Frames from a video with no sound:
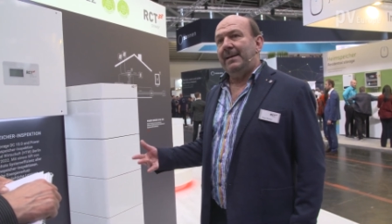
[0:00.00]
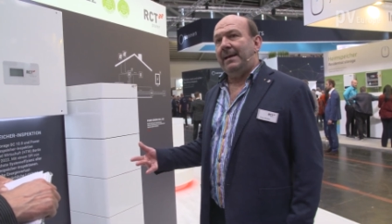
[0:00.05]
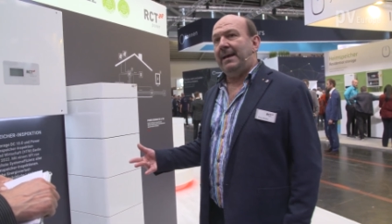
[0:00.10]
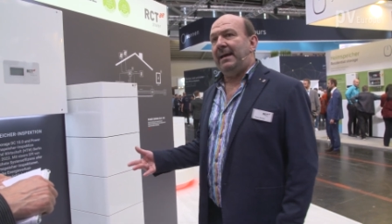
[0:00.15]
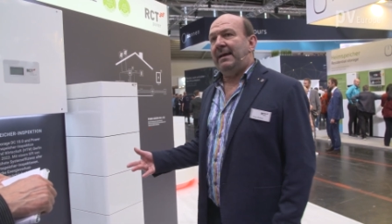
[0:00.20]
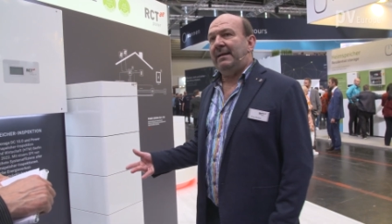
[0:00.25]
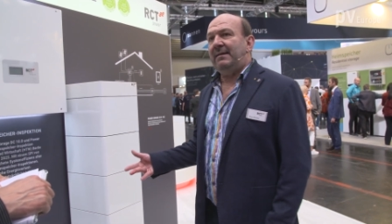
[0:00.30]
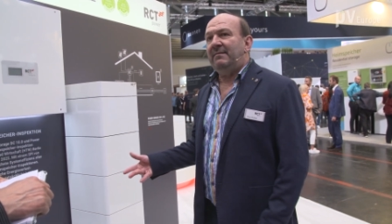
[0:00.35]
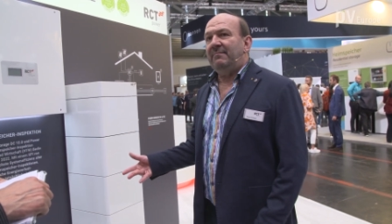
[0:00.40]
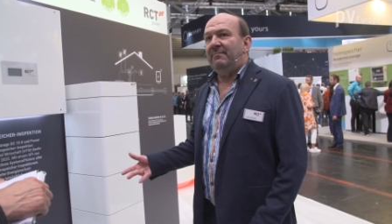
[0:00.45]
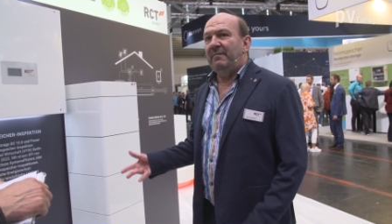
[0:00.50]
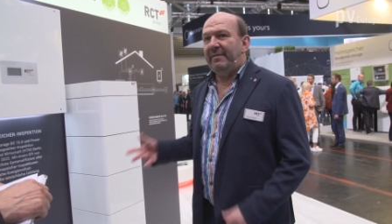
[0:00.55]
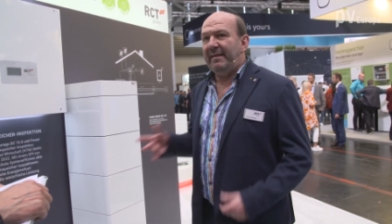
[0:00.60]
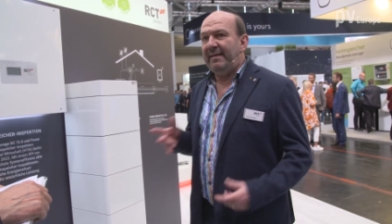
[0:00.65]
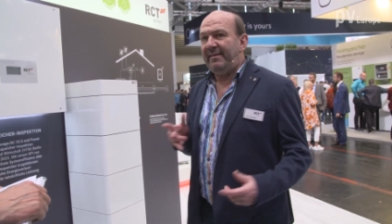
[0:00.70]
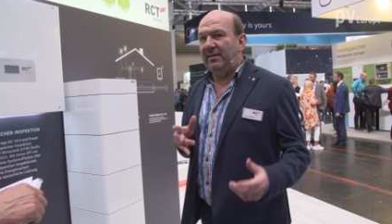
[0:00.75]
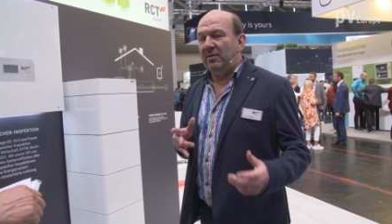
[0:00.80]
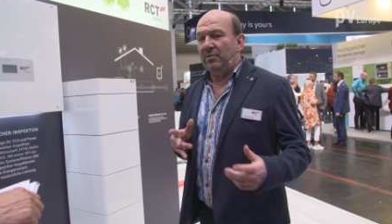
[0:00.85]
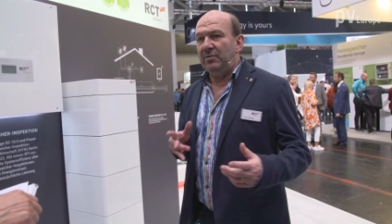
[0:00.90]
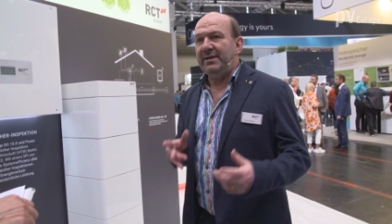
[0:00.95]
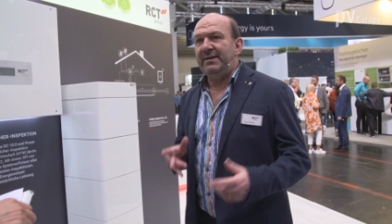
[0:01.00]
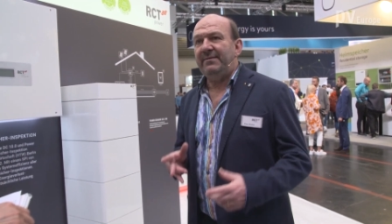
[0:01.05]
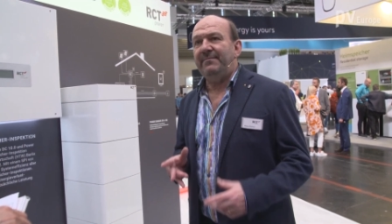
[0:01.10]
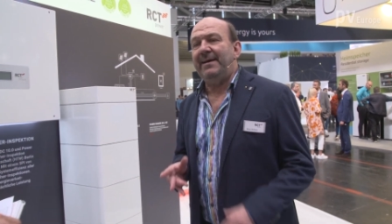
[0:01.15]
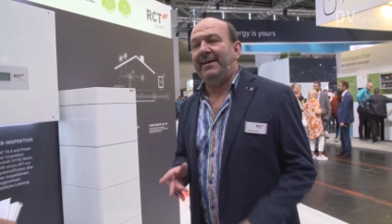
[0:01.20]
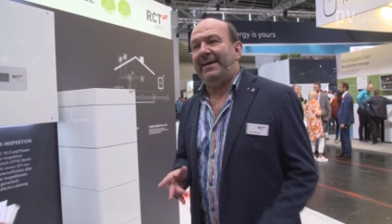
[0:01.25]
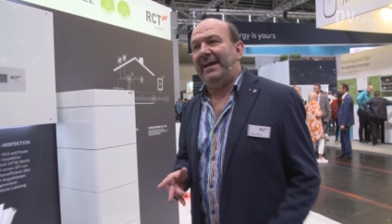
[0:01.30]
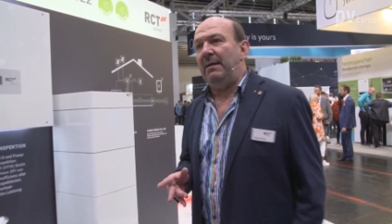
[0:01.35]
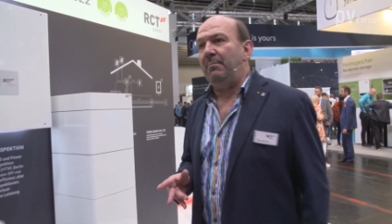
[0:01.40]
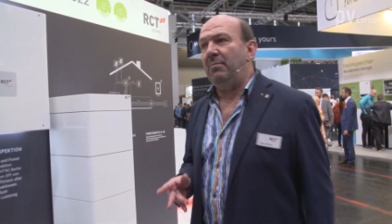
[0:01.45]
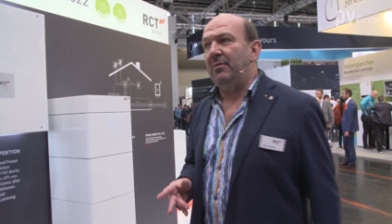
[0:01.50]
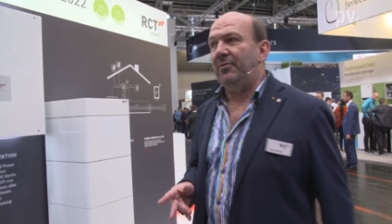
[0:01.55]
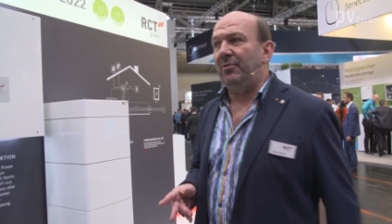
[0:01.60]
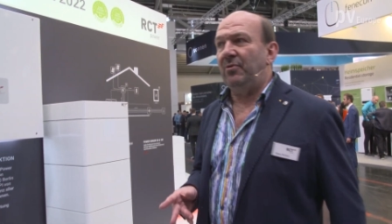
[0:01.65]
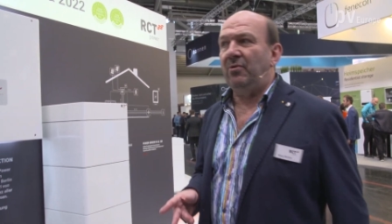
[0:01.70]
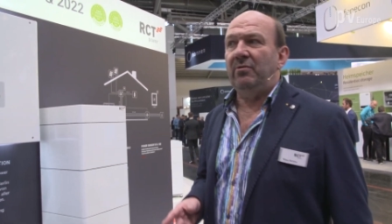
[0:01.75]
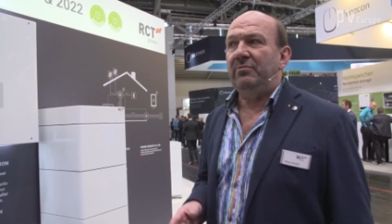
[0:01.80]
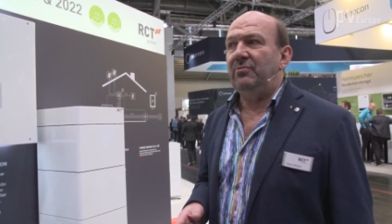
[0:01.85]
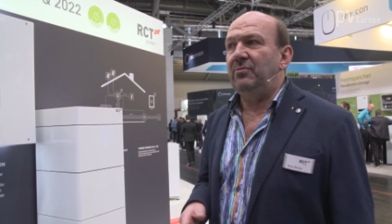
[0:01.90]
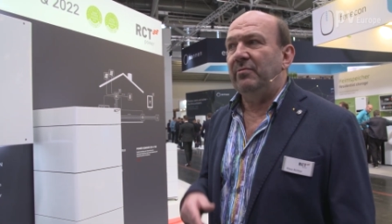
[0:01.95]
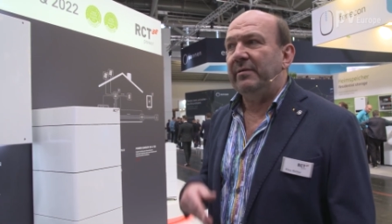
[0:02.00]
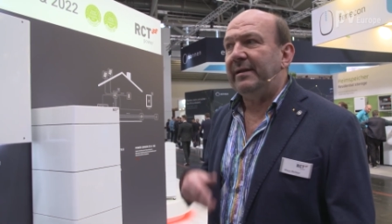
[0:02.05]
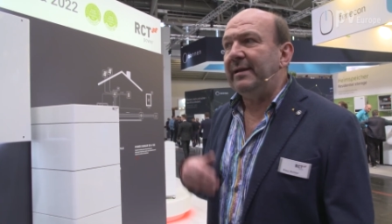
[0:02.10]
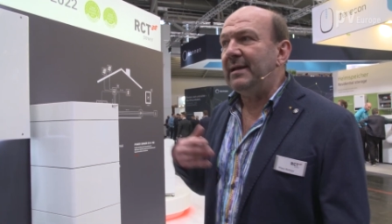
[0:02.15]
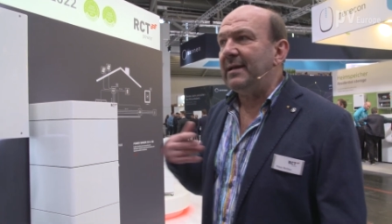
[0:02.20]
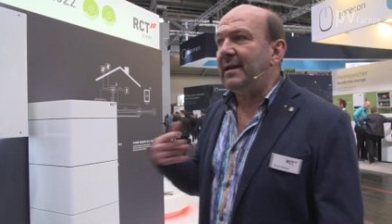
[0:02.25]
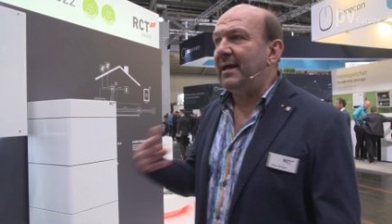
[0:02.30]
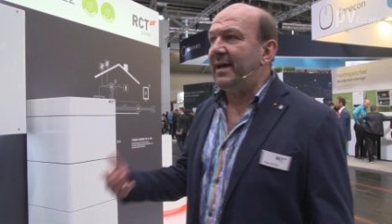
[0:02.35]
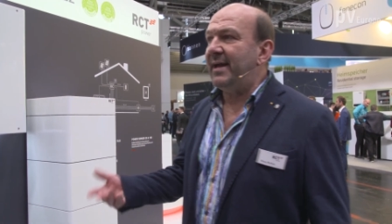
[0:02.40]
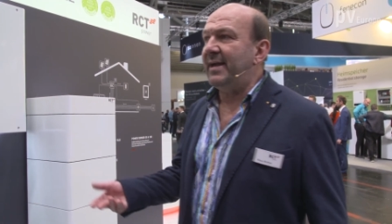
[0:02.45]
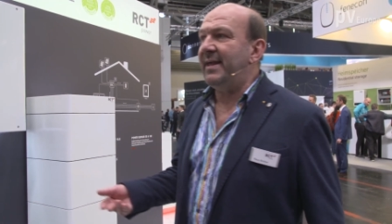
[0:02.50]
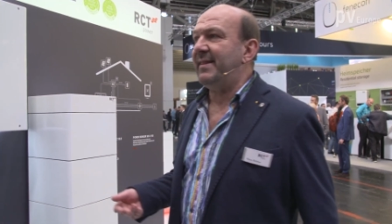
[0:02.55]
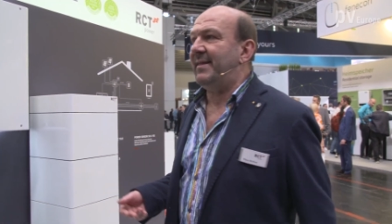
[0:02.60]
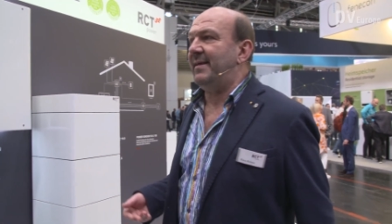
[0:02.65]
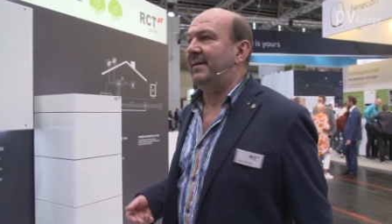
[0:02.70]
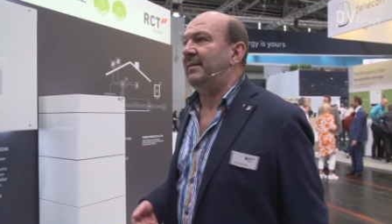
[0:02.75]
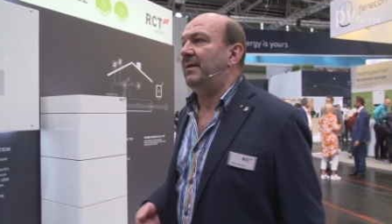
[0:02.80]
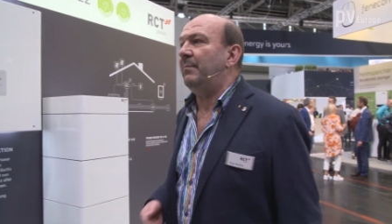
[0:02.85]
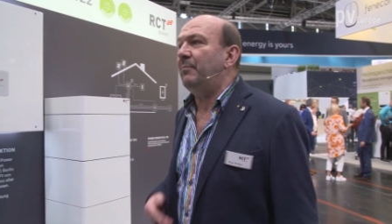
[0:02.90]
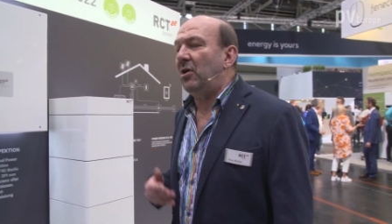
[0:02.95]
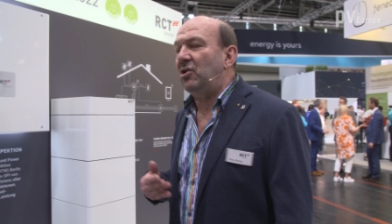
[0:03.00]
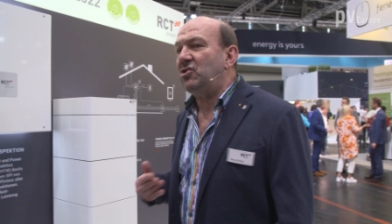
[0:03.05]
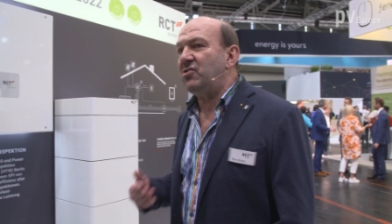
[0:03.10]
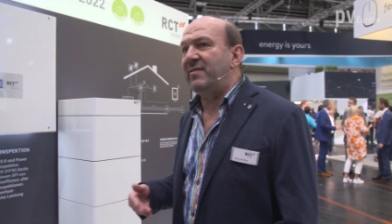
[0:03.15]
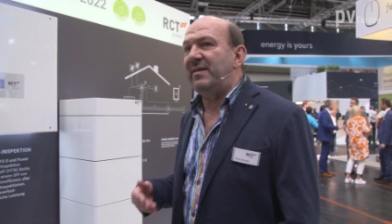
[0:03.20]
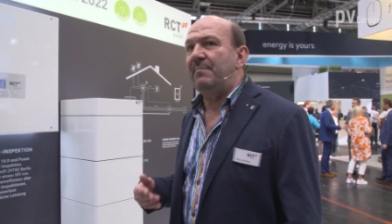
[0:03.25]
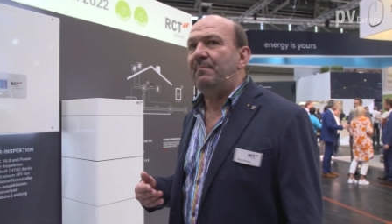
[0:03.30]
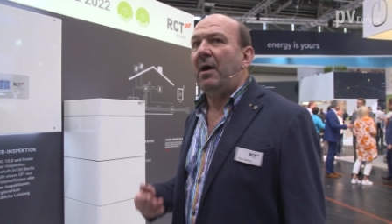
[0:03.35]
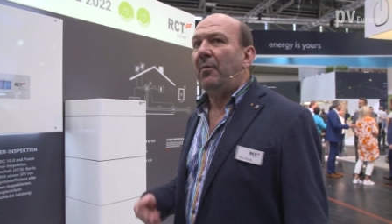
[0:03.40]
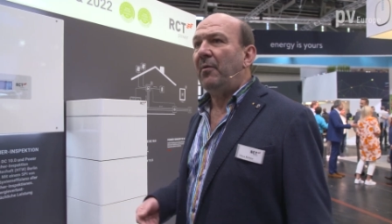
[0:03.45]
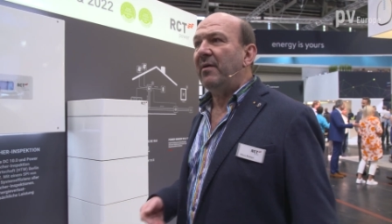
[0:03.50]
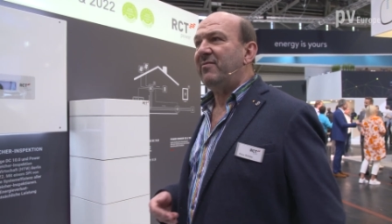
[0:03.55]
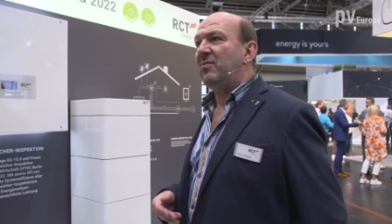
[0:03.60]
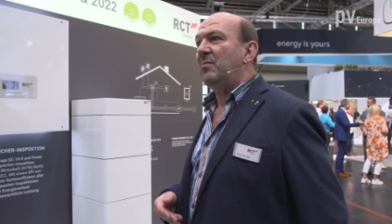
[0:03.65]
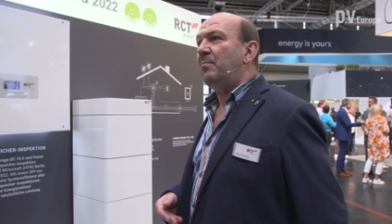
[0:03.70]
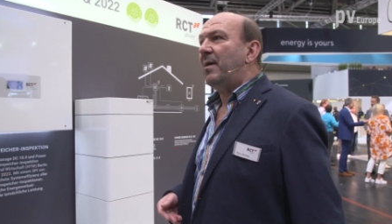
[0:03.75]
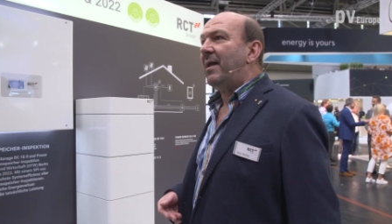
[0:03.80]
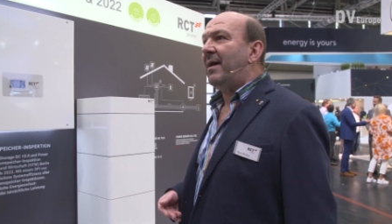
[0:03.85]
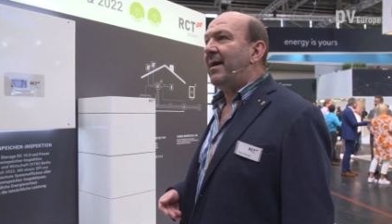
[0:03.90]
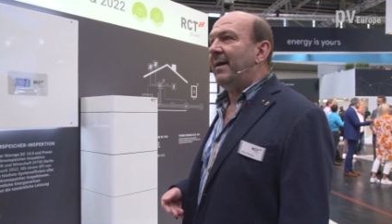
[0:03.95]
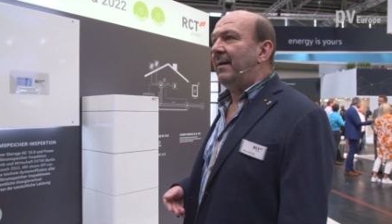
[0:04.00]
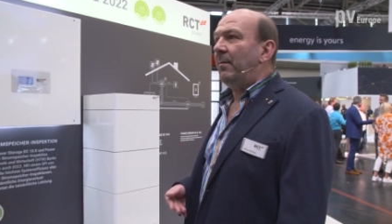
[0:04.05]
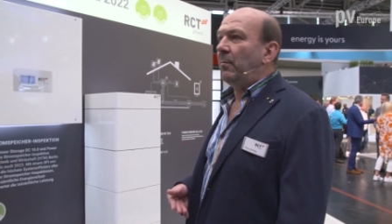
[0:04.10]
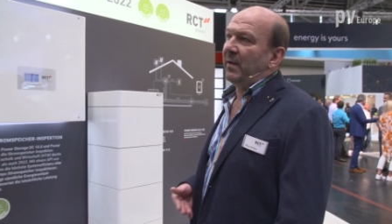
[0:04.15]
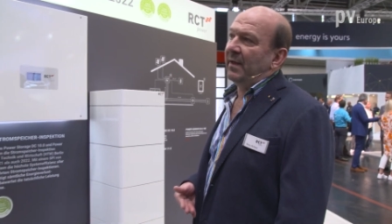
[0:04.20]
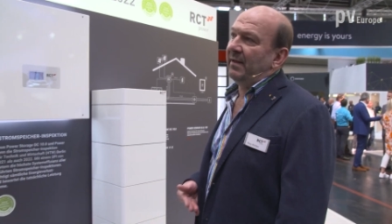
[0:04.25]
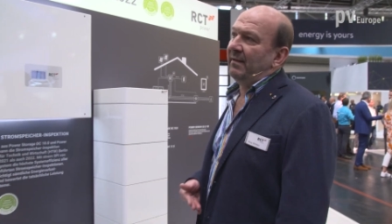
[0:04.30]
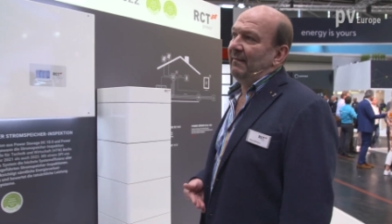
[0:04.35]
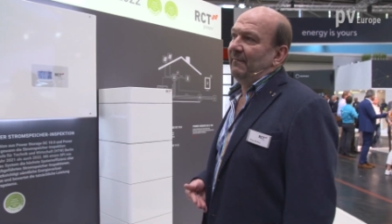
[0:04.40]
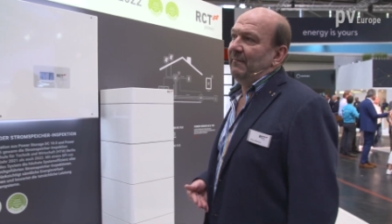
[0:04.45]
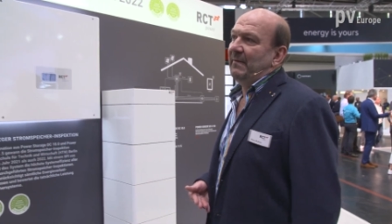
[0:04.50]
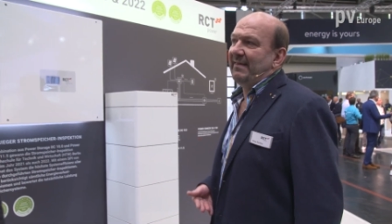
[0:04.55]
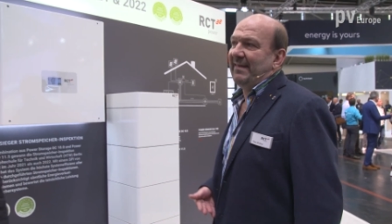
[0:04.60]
And with this unit, we are able to, to realize an emergency power supply. We, we